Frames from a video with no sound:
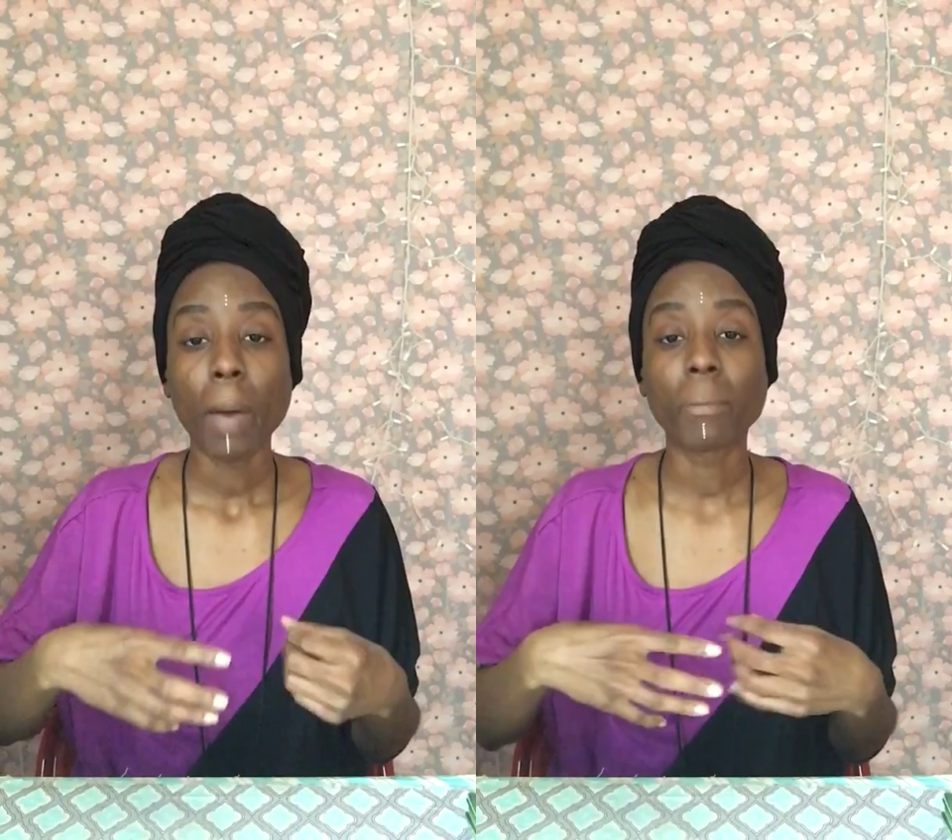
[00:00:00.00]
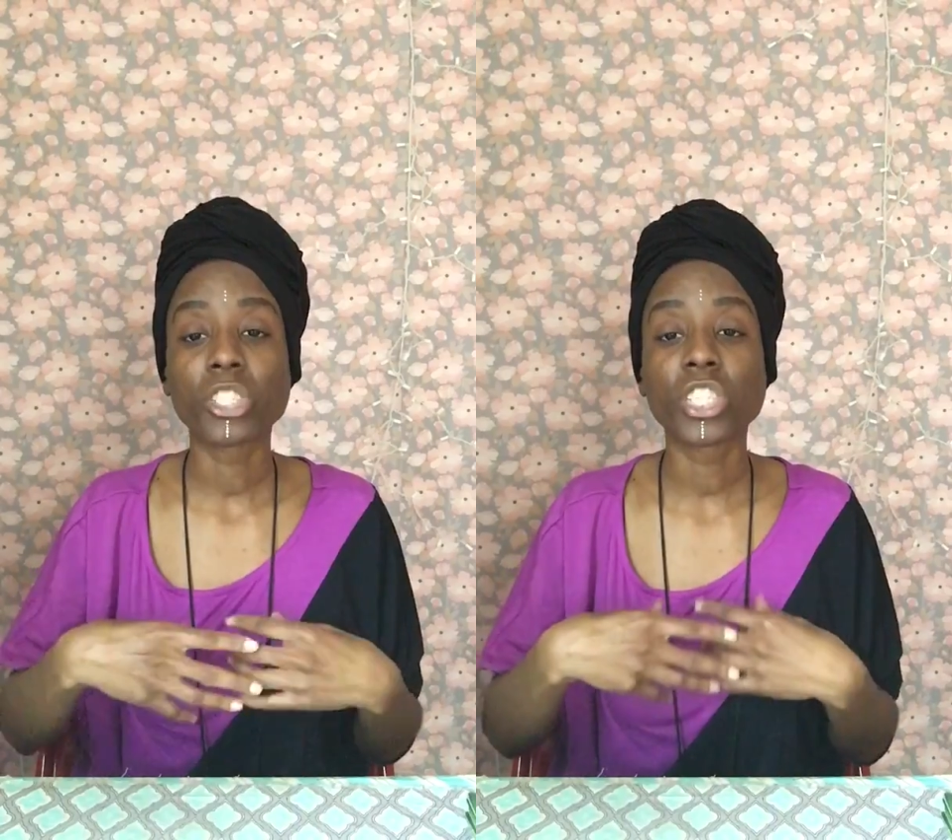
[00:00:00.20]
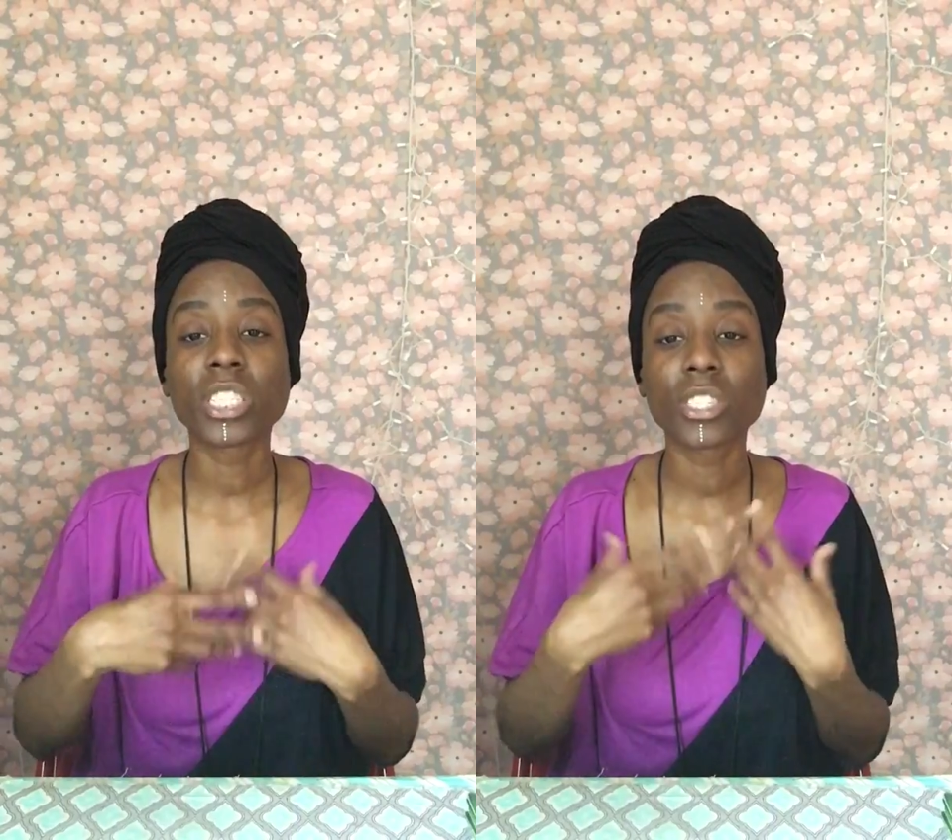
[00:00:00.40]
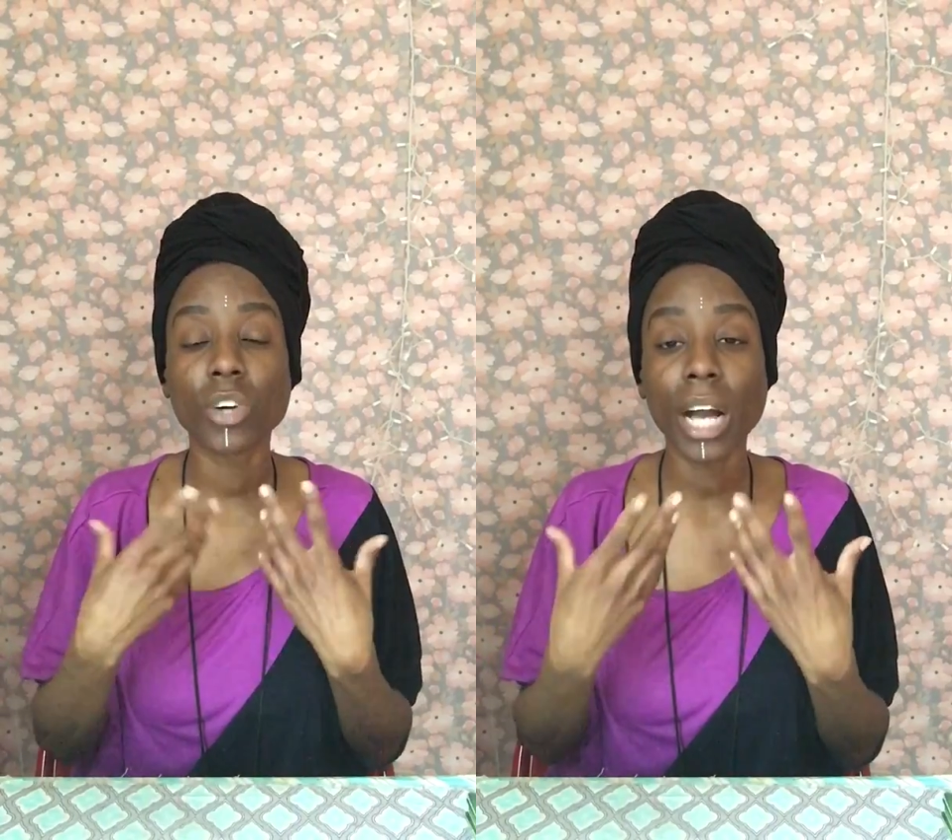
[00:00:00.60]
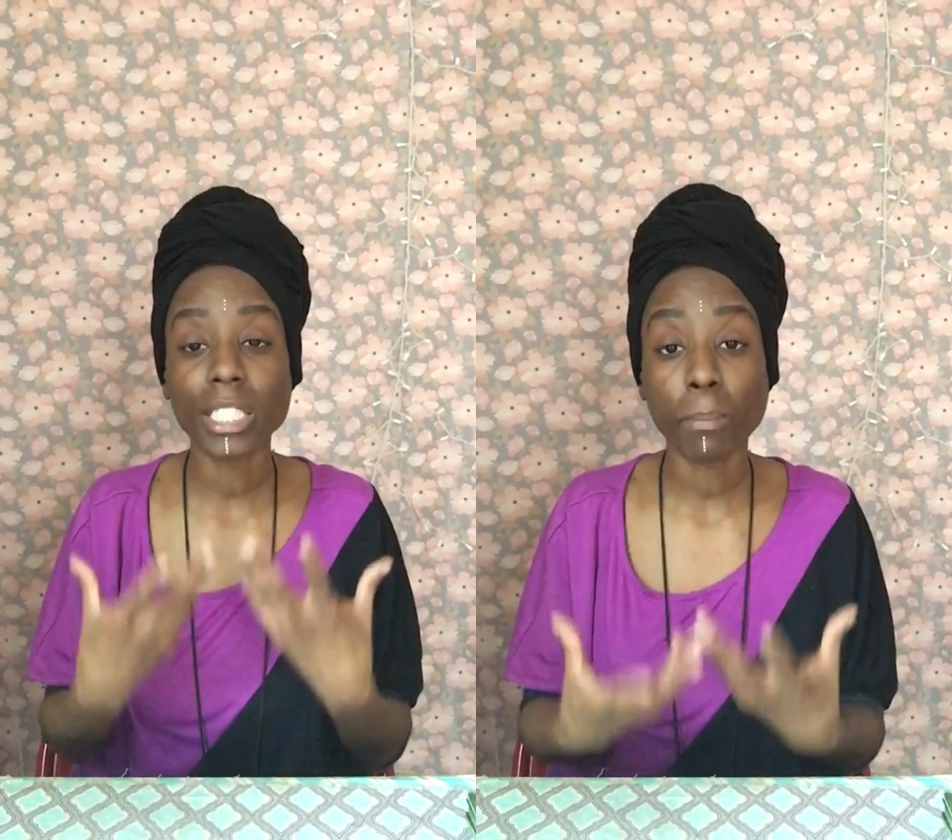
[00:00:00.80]
But she
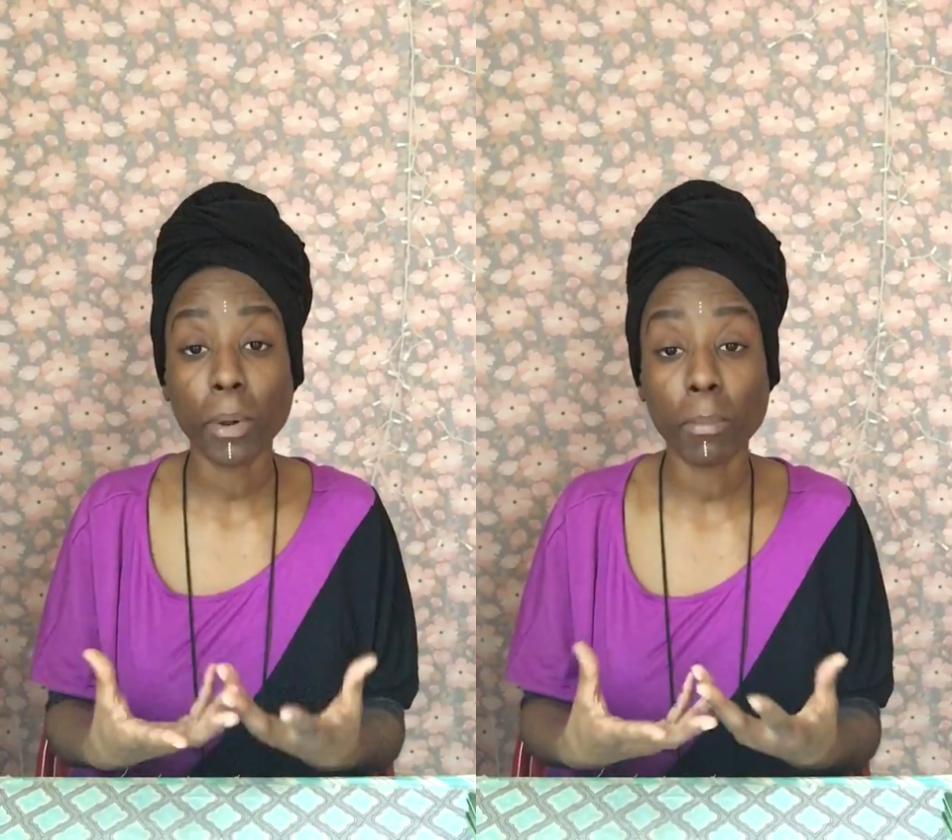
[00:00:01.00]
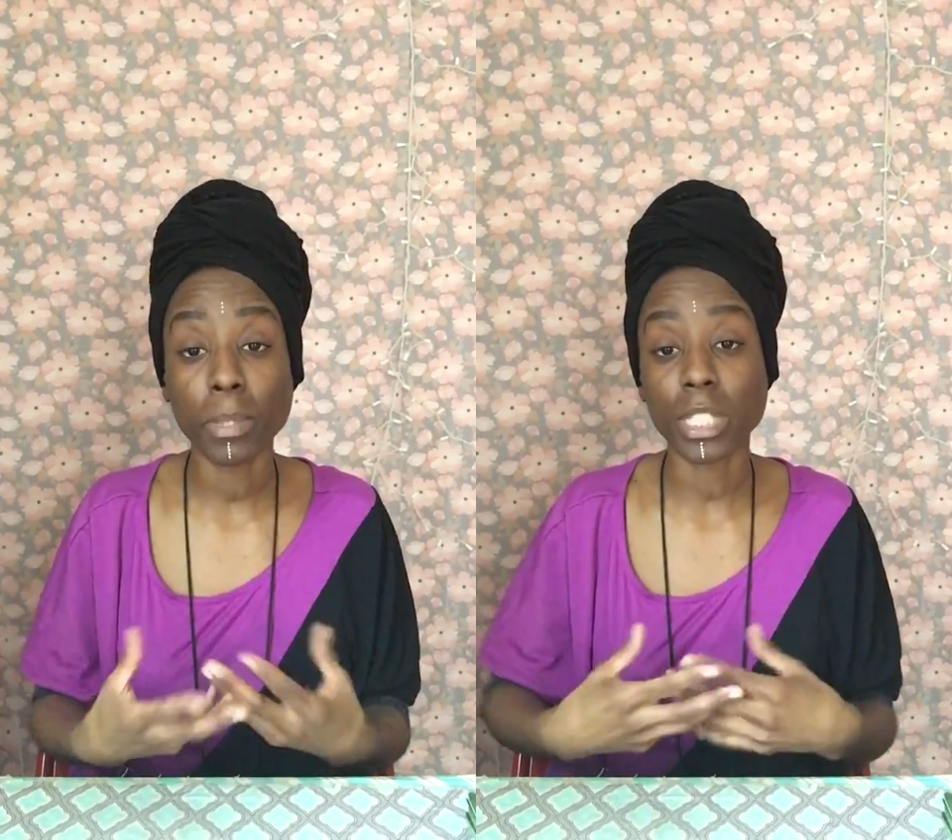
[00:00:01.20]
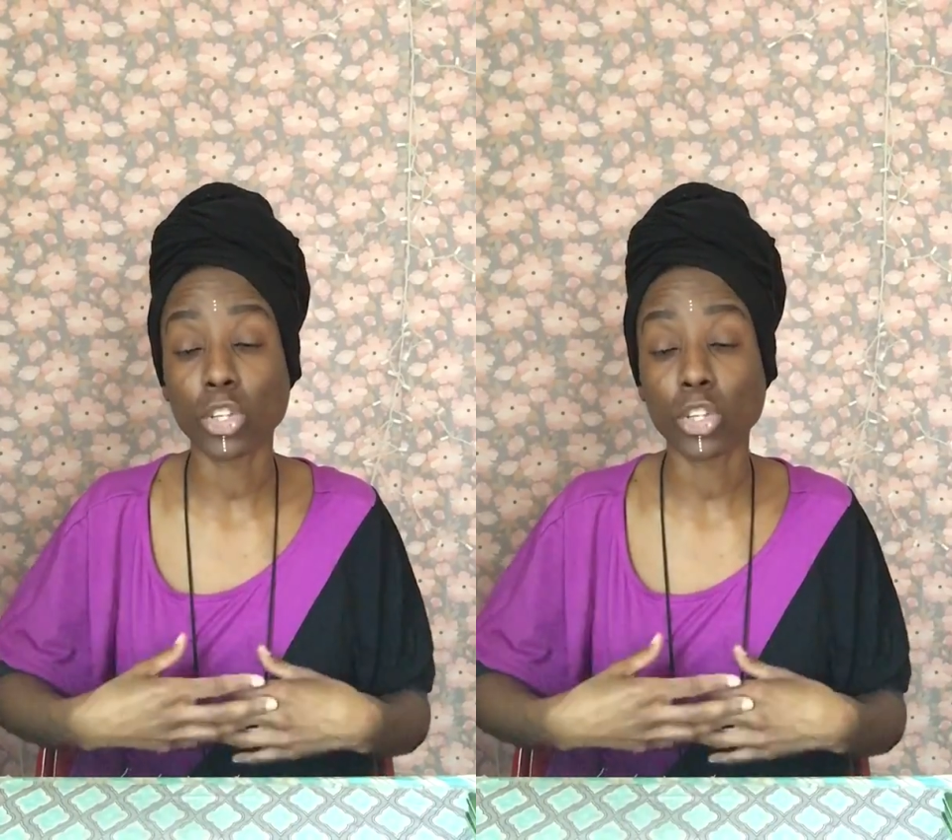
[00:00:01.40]
still has a purpose,